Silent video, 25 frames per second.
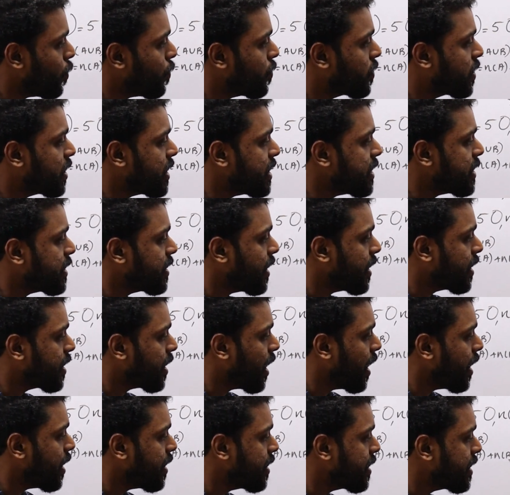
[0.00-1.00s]
of this set
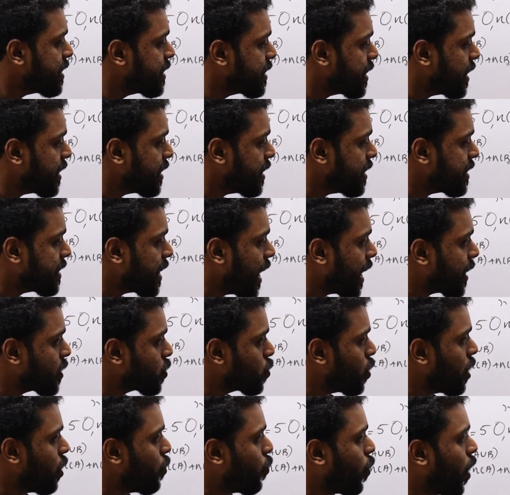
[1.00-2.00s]
and this set is
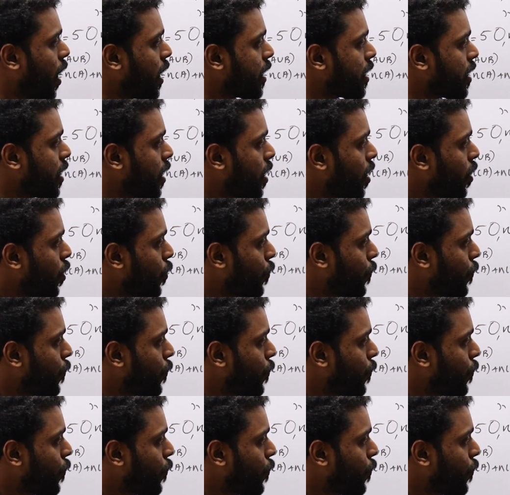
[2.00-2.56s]
actually what?